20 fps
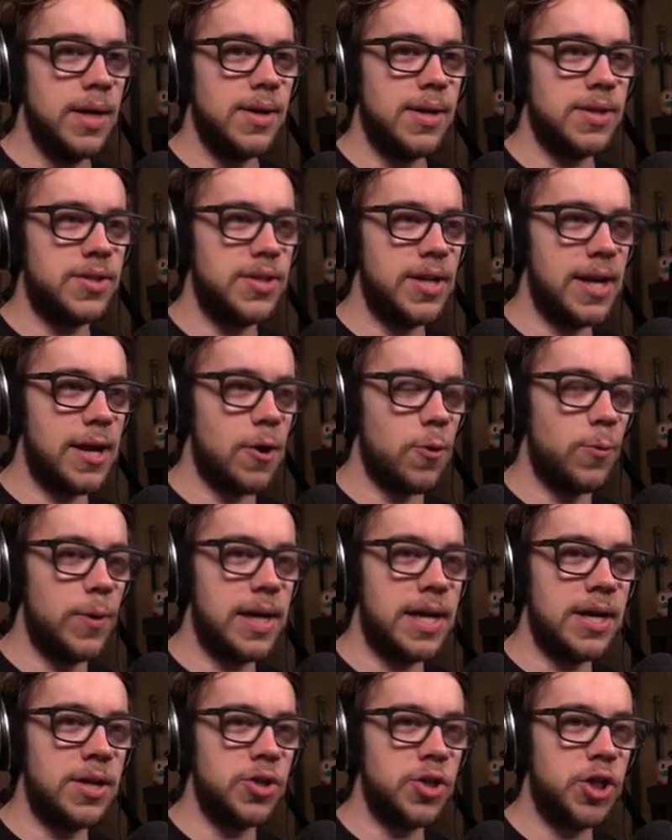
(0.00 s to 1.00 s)
Let's see here. We
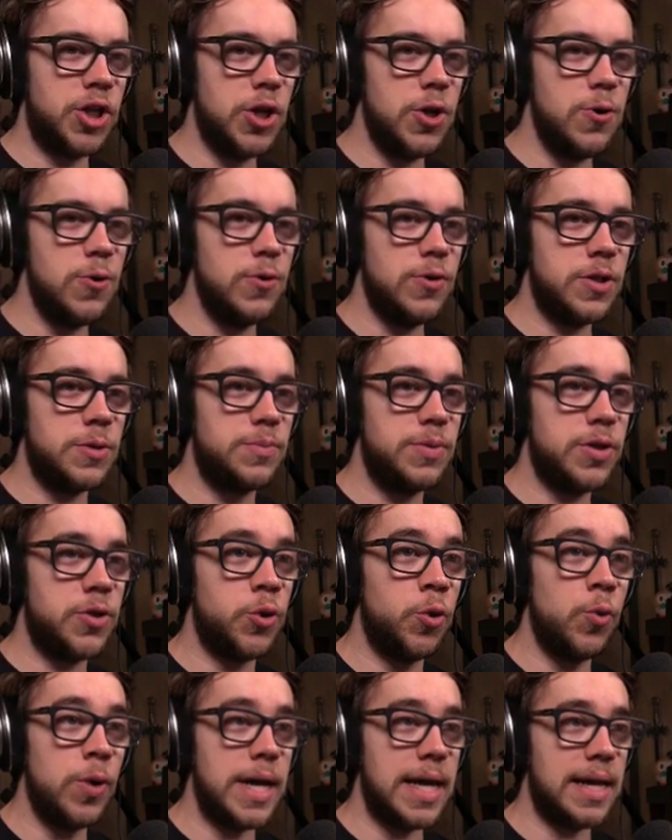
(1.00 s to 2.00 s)
can choose
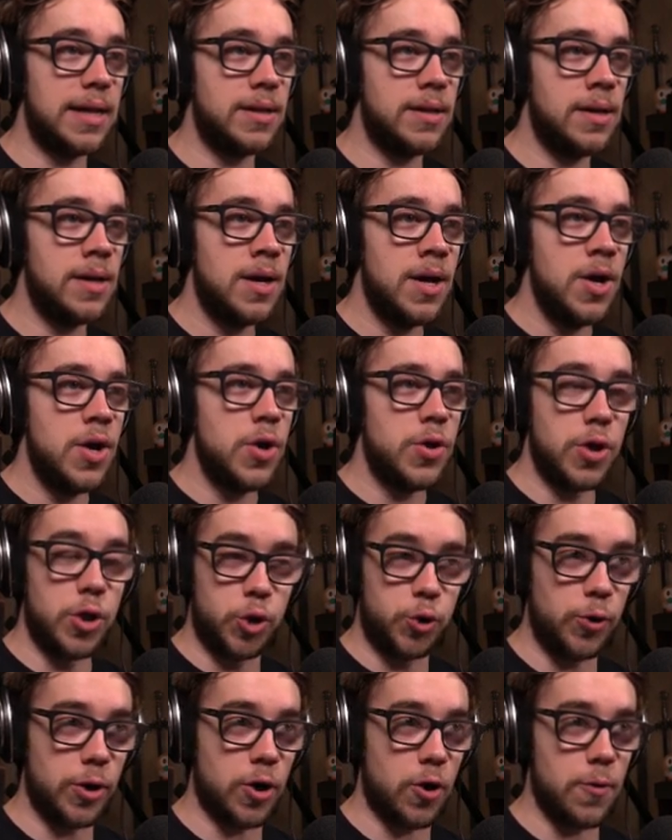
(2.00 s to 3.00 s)
between
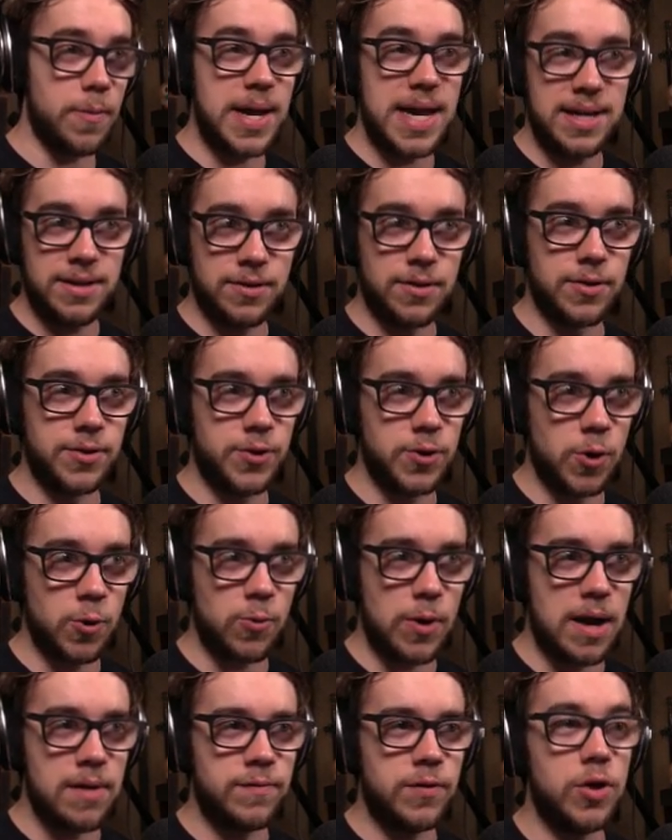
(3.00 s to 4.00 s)
the man and the assault
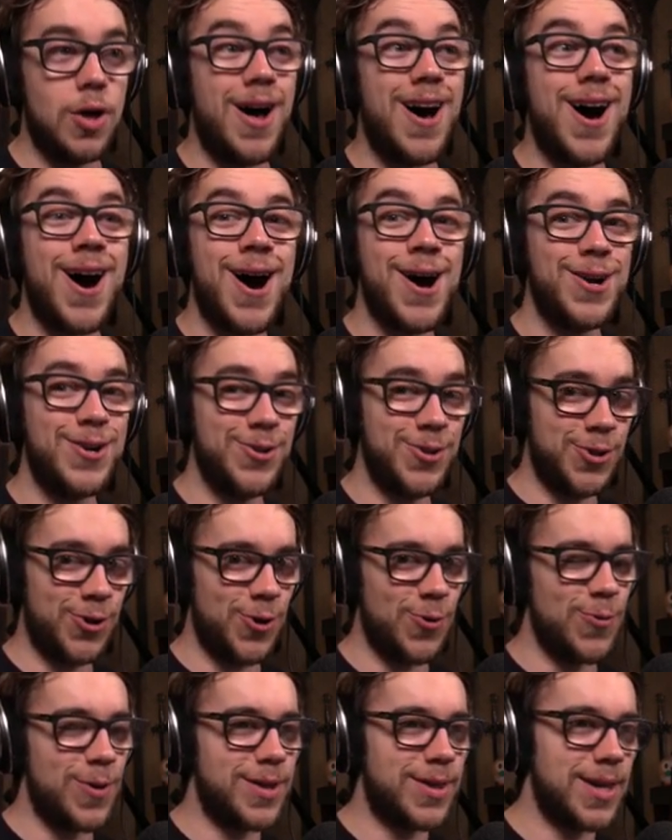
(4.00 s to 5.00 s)
rifle,
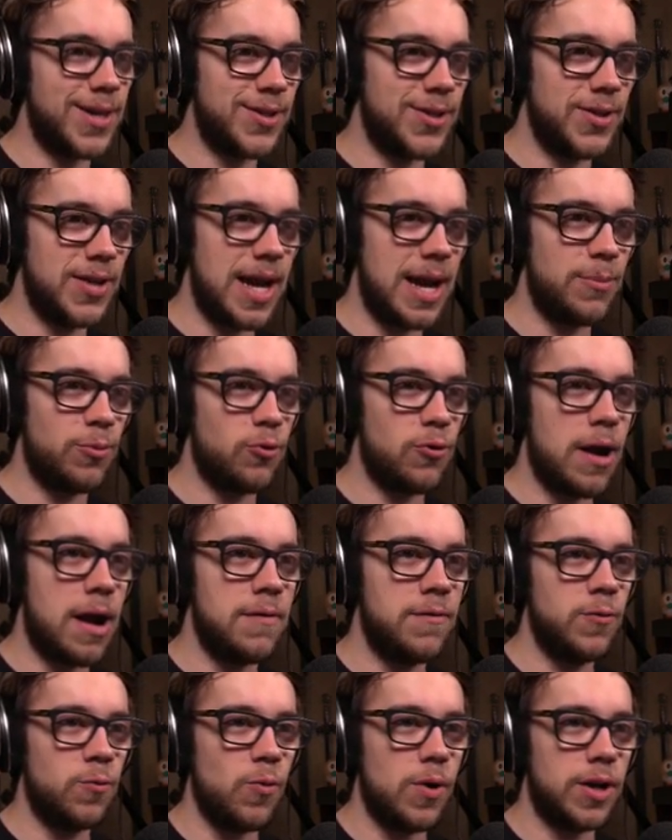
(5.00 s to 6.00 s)
Hunter with the sniper
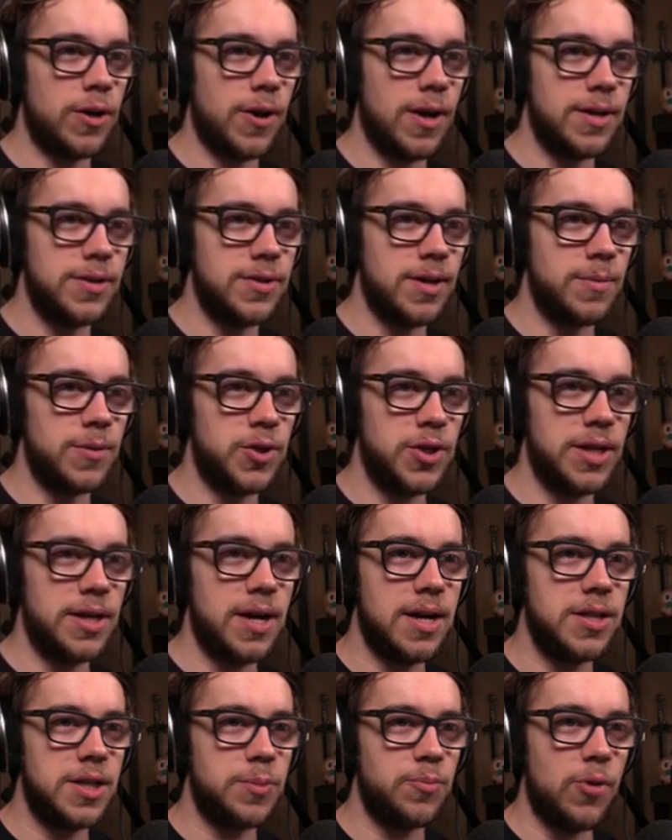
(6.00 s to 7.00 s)
rifle, running gun, submachine
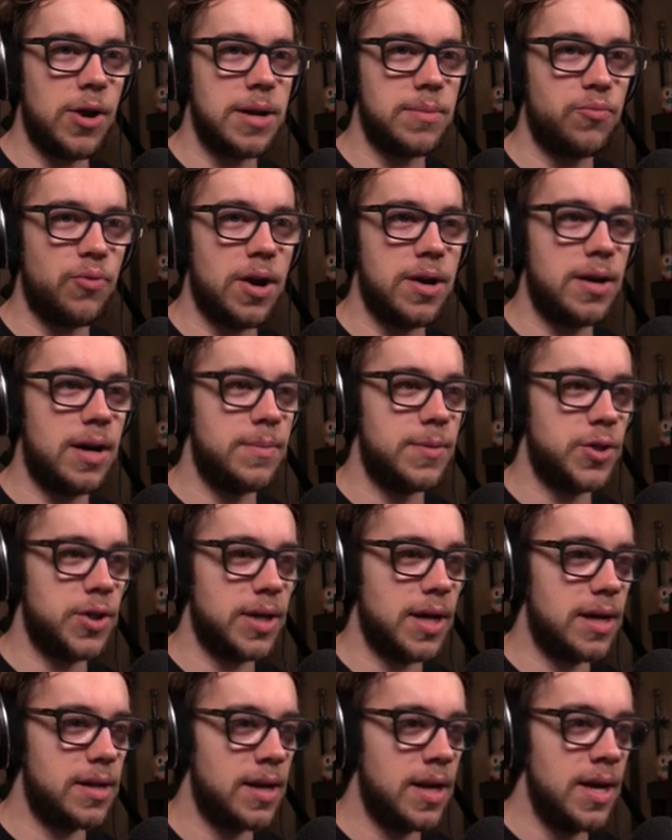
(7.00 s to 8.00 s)
gun, spray and pray light machine
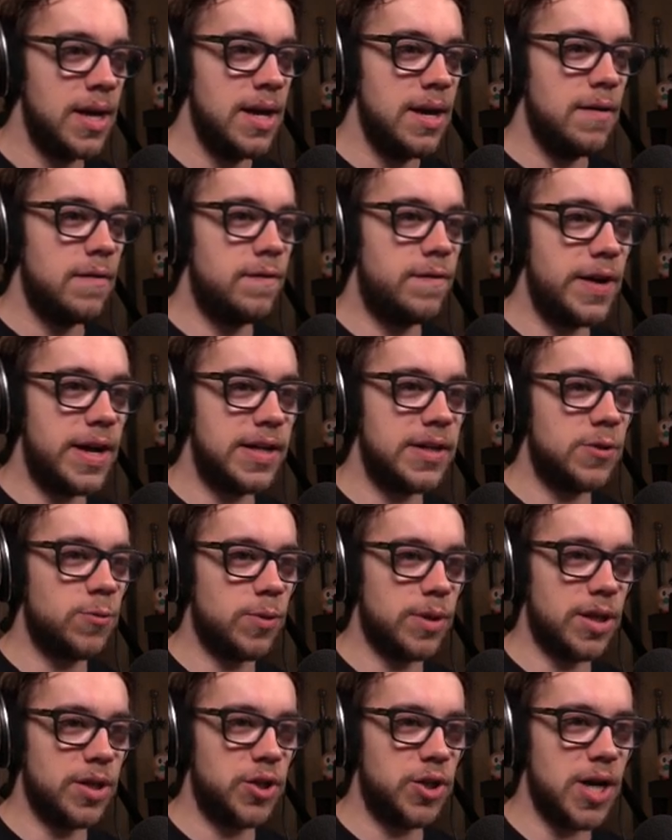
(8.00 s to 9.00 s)
gun, Vince
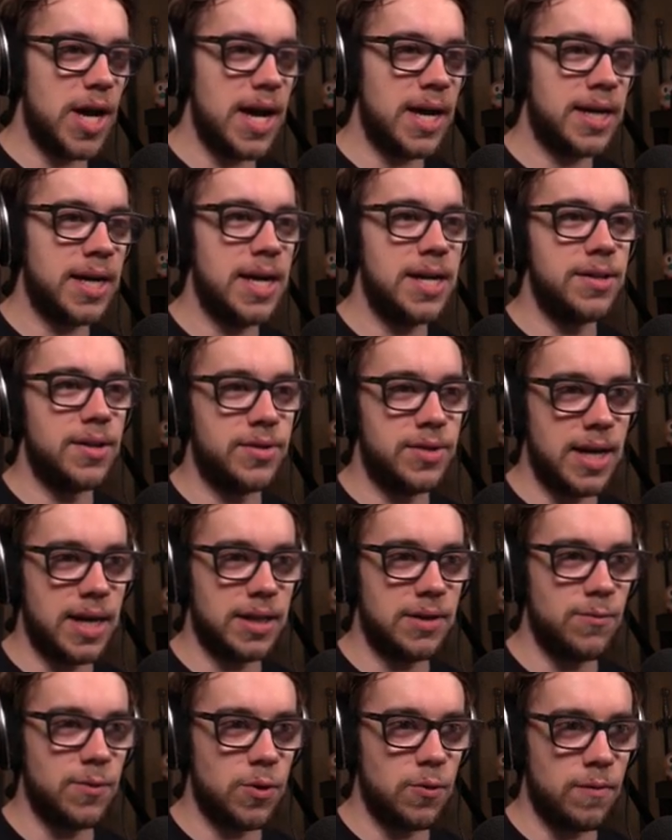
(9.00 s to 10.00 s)
with the shotgun,
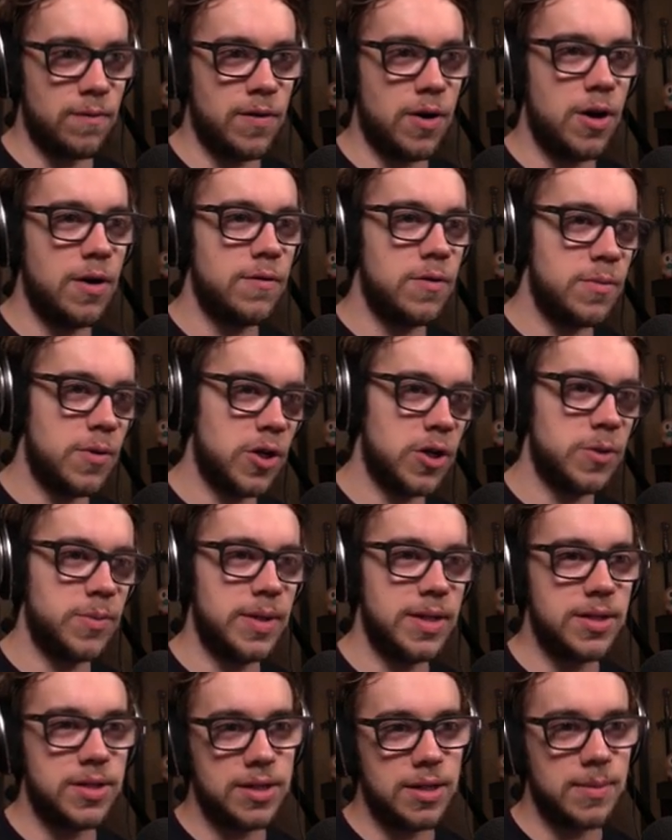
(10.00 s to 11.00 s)
Detective with the revolver,
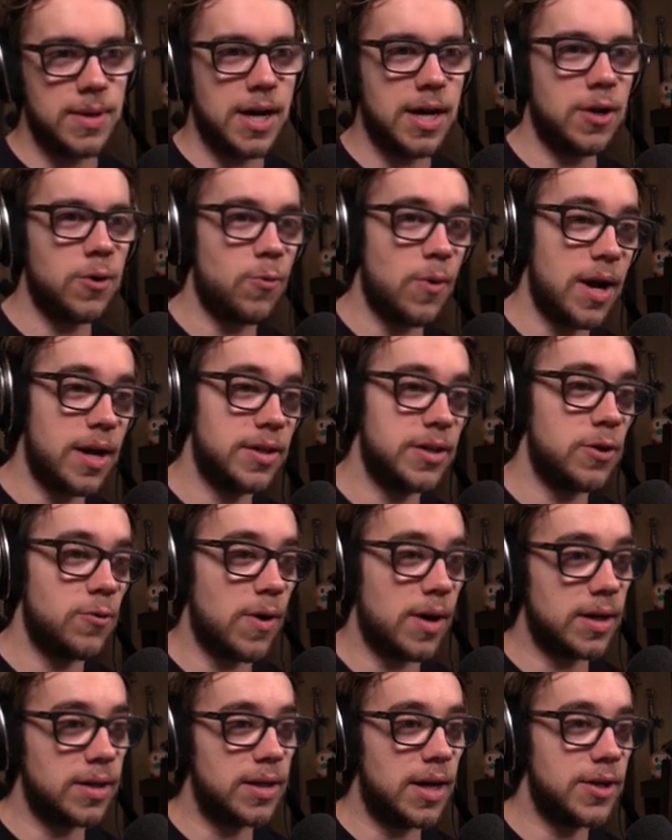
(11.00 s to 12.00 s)
Marksman, semi-auto, rocket,
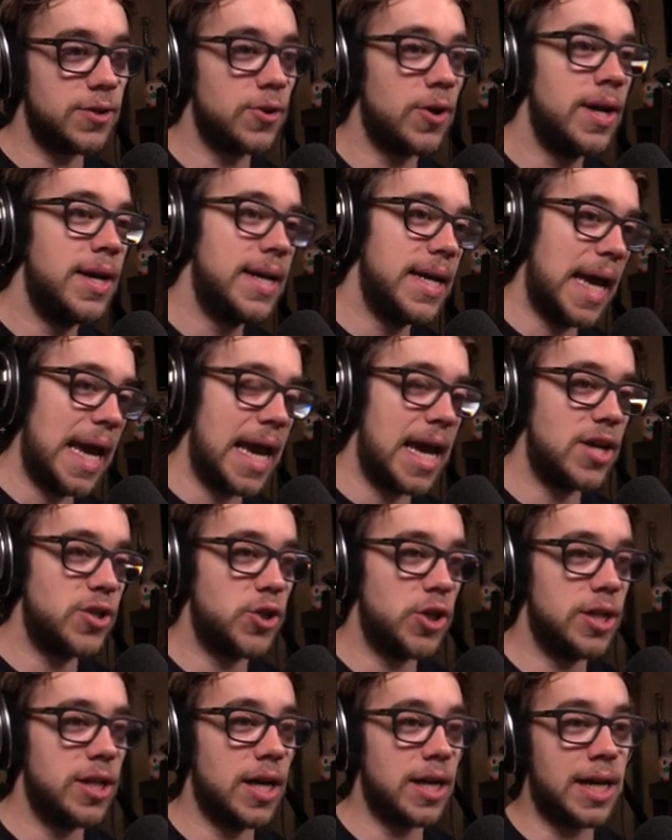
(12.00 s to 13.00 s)
rocket launcher,
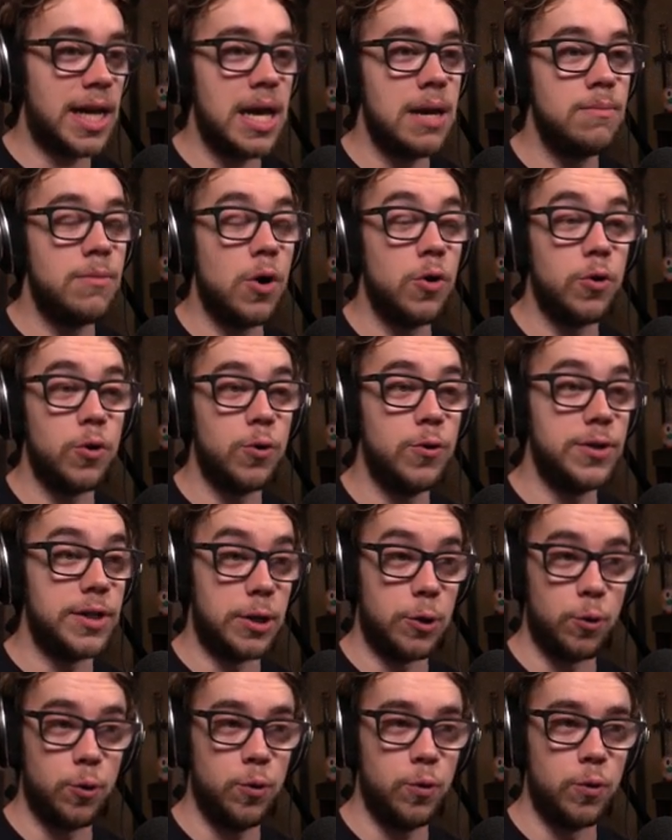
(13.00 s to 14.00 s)
Agent, Akimbo
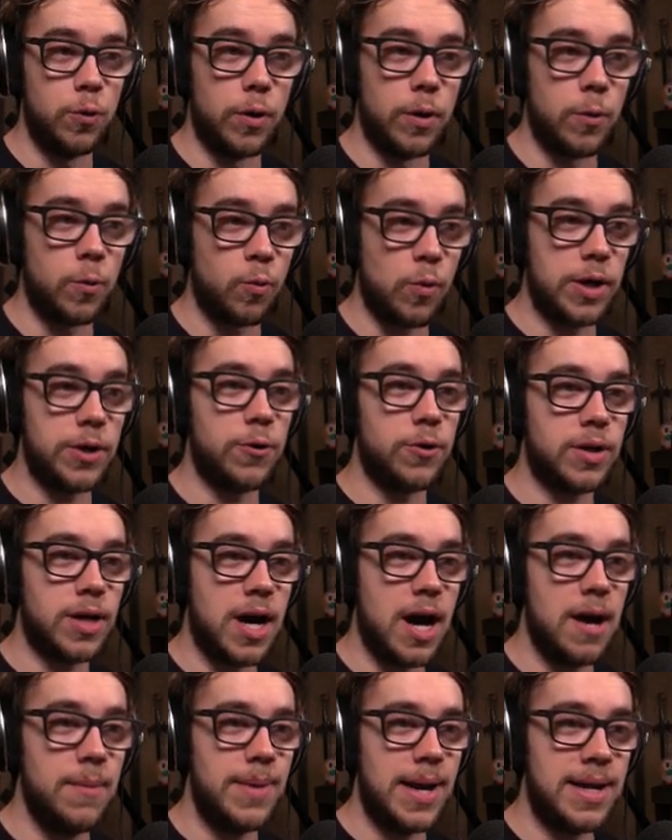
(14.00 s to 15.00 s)
Uzi, ooh, Runner,
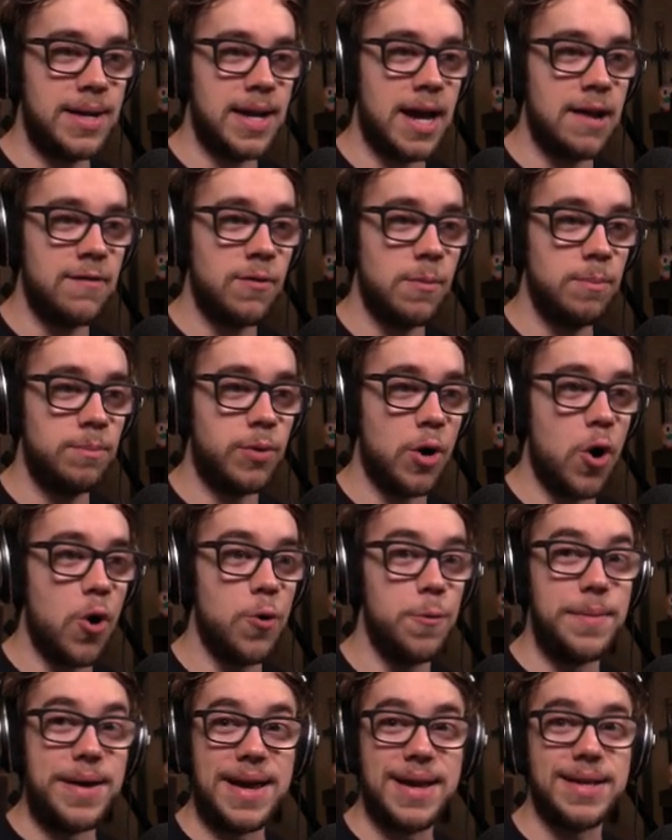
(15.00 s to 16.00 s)
combat knife,
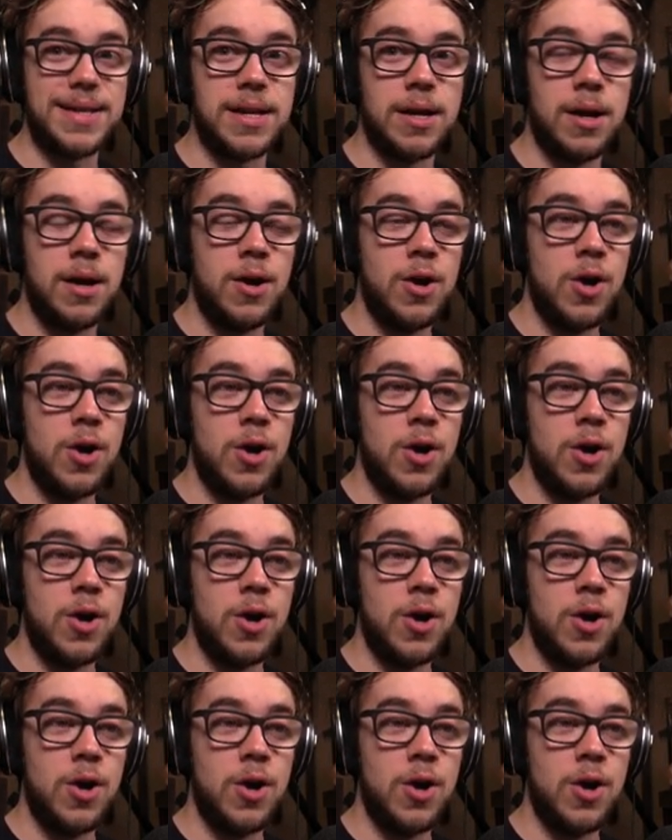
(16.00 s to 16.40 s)
Bowman